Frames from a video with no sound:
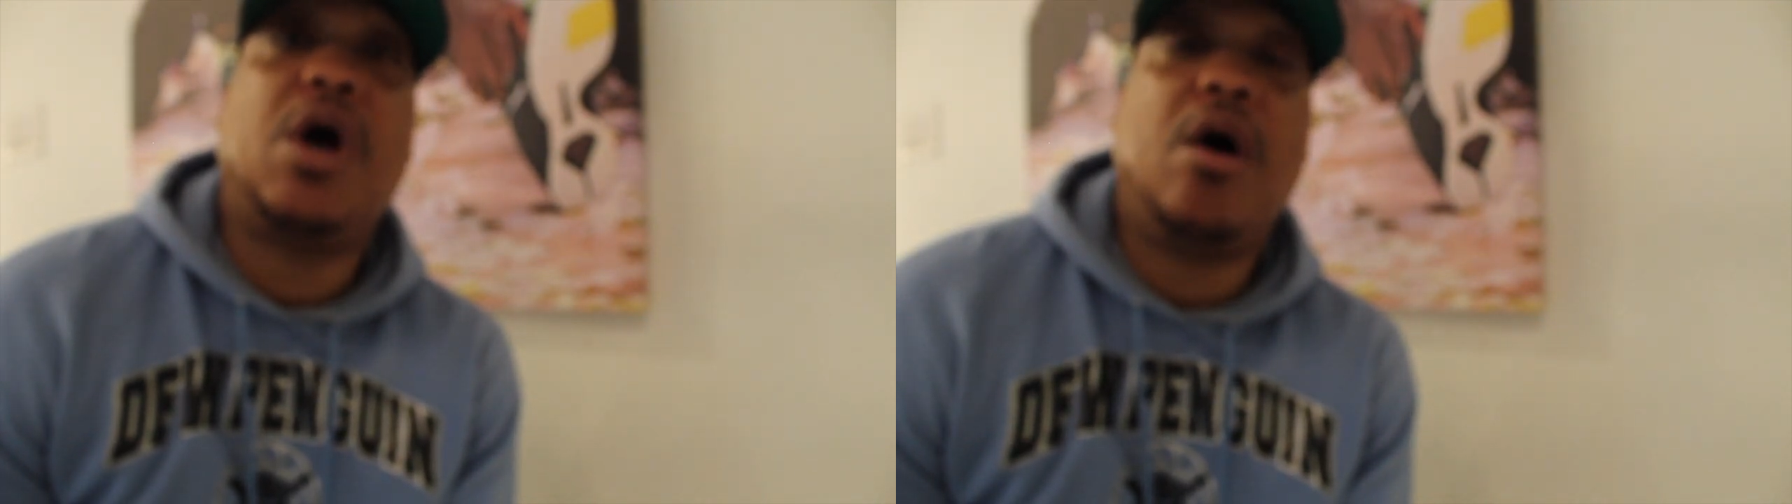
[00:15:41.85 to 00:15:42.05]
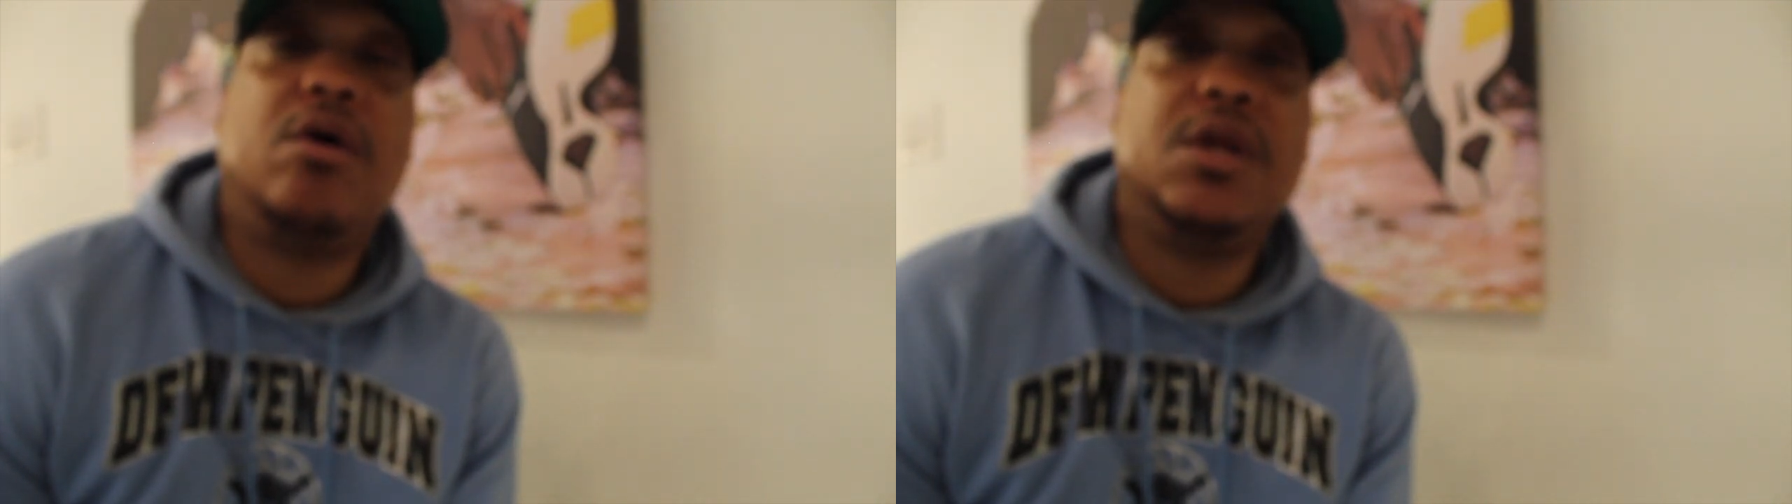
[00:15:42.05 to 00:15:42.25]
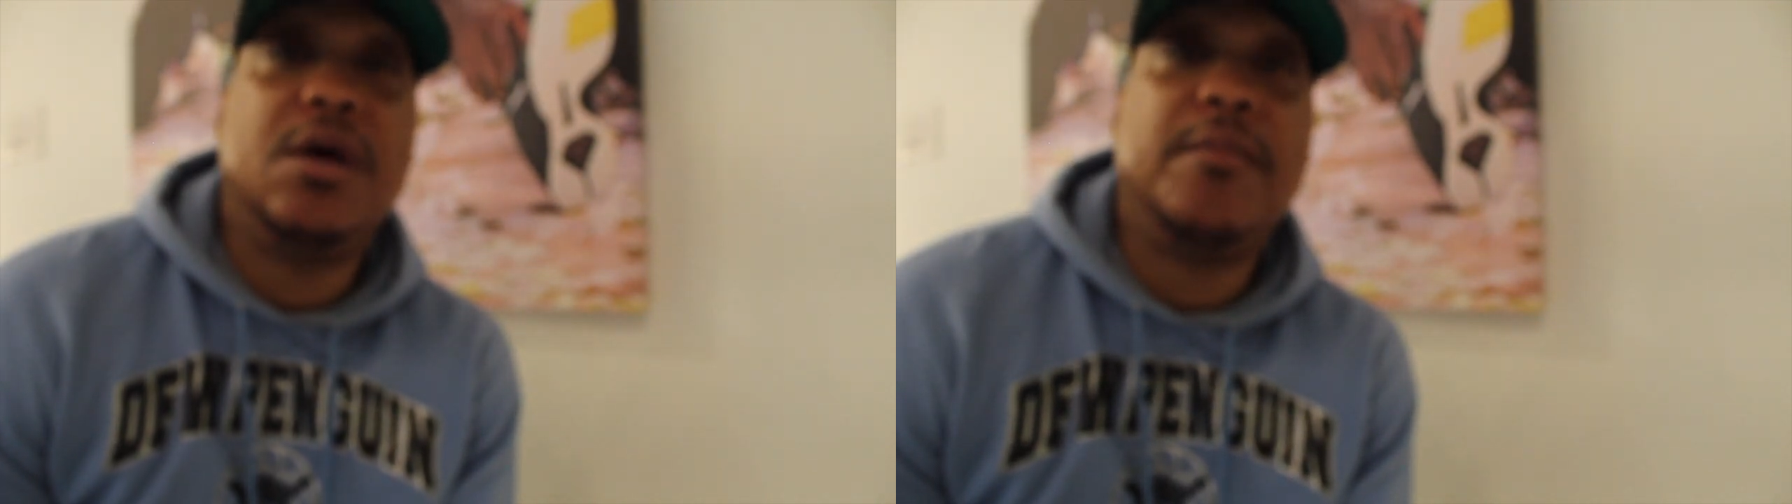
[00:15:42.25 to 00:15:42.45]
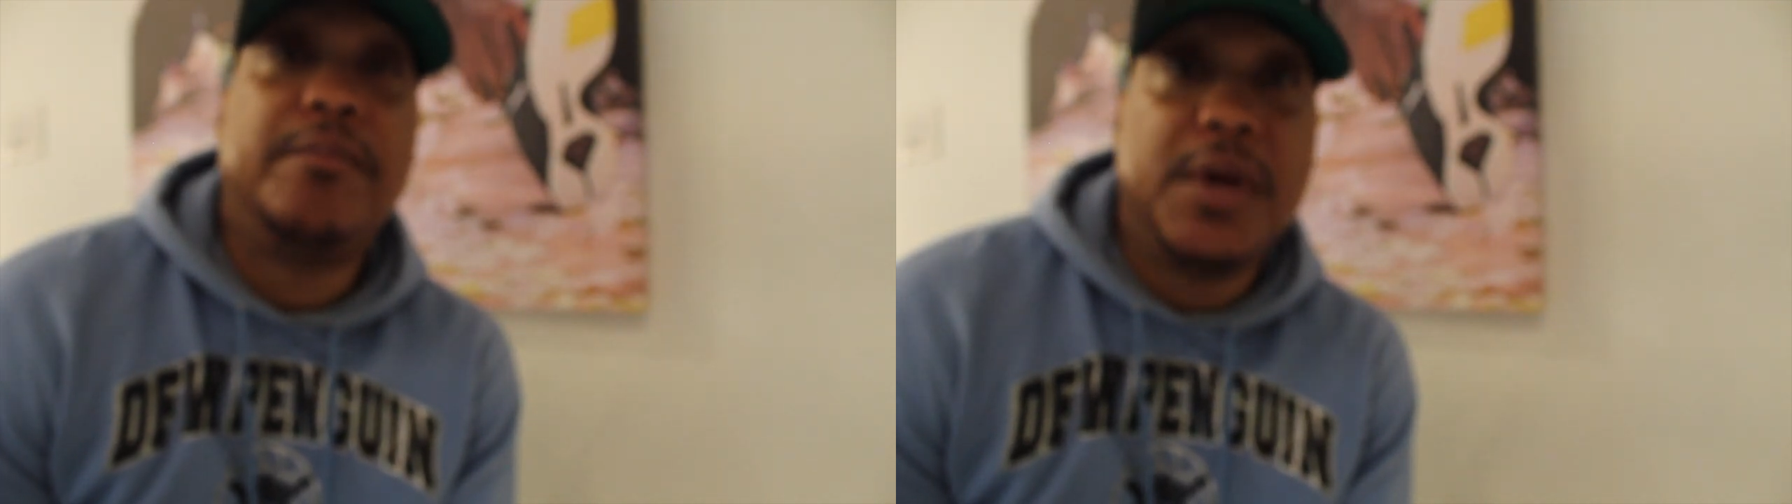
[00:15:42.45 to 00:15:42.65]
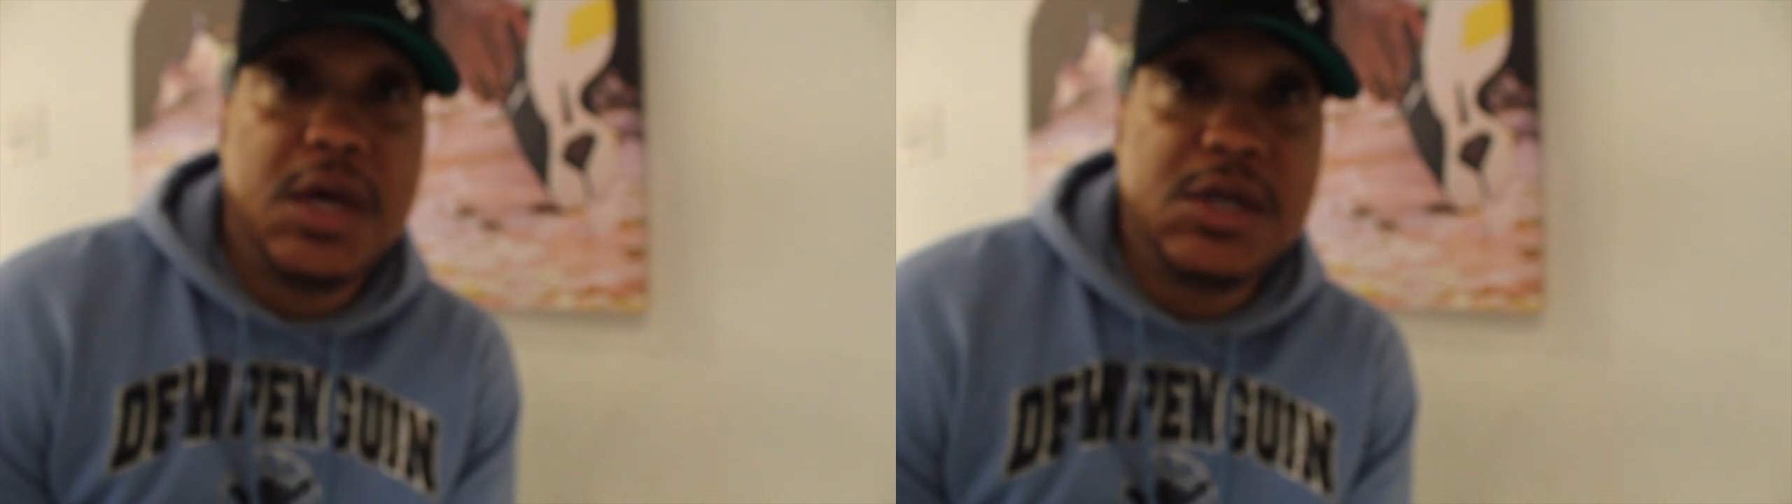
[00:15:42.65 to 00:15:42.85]
called him a
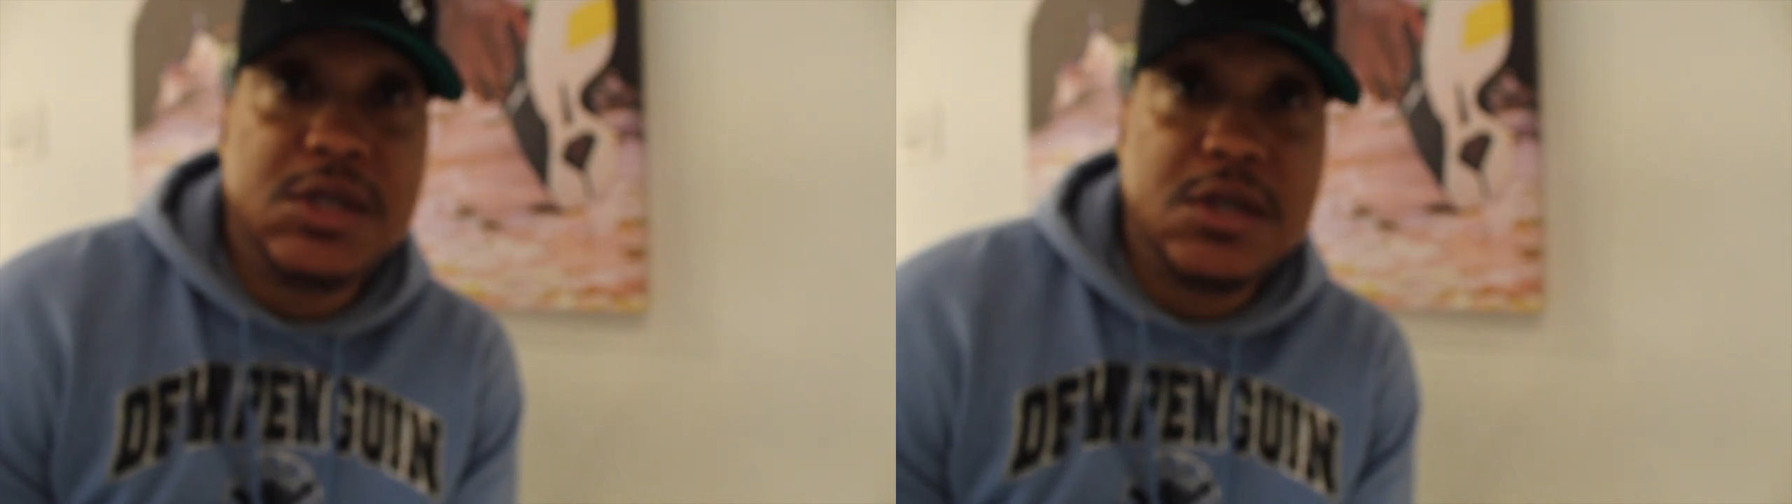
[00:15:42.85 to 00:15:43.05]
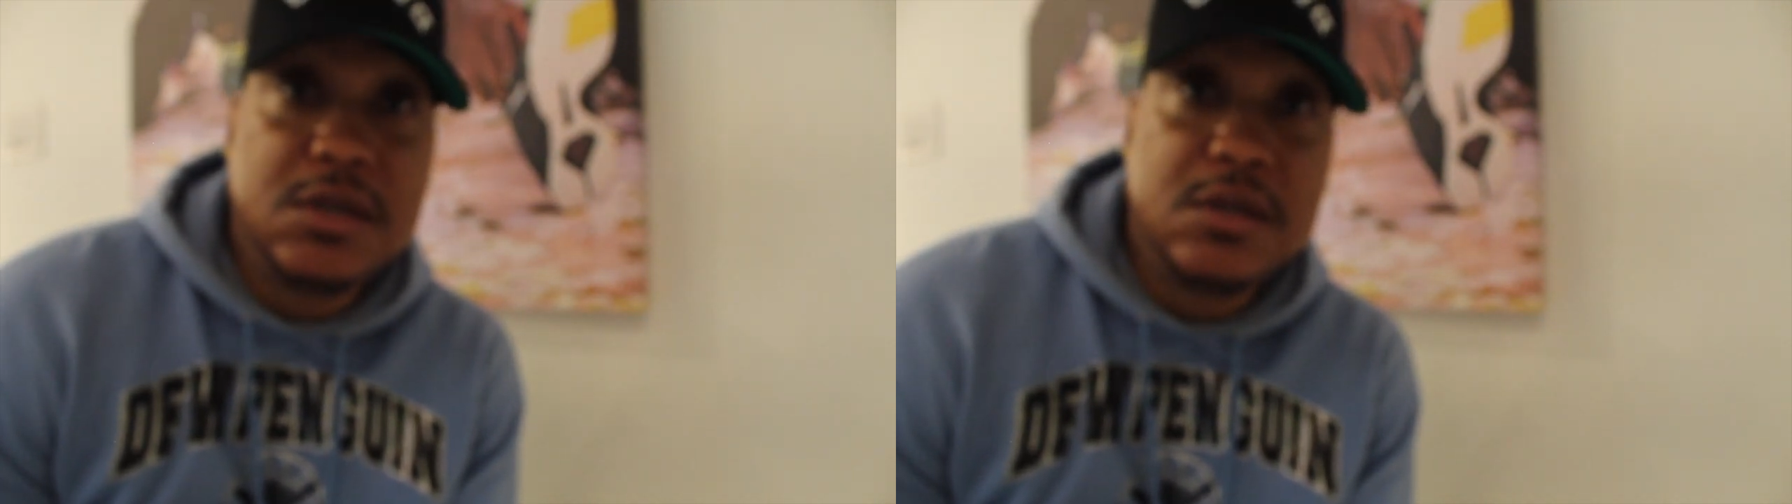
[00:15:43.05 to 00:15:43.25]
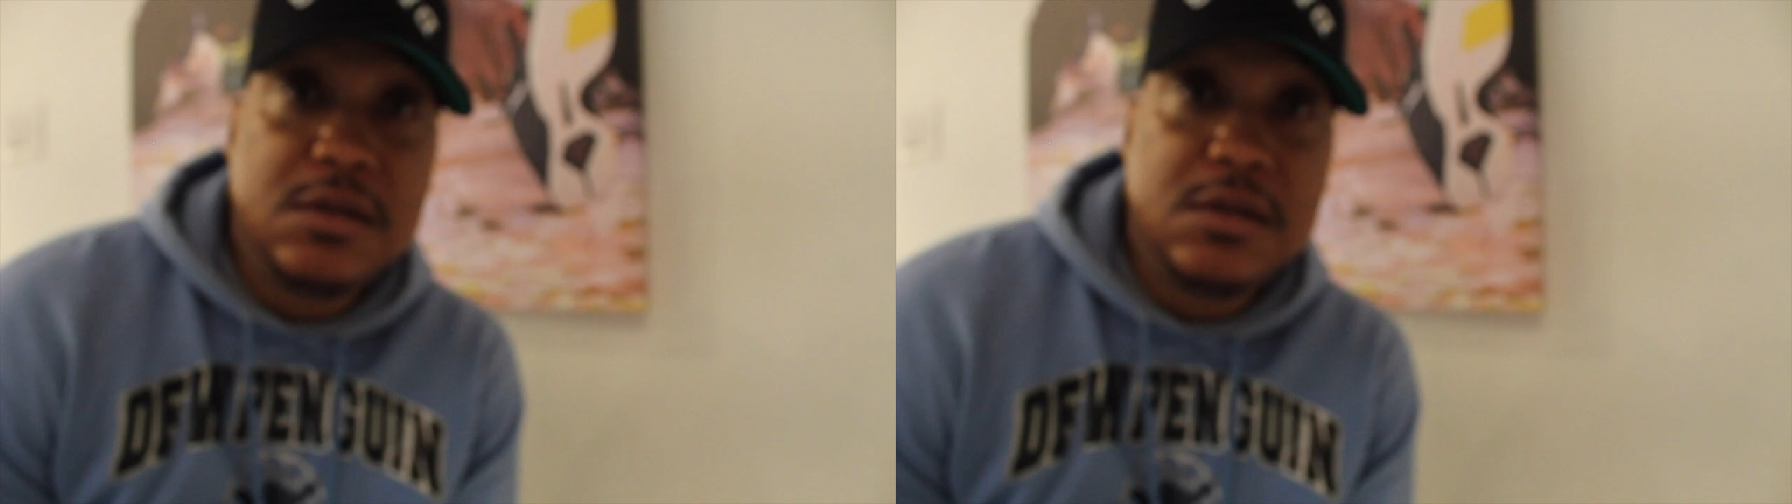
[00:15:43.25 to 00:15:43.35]
bitch.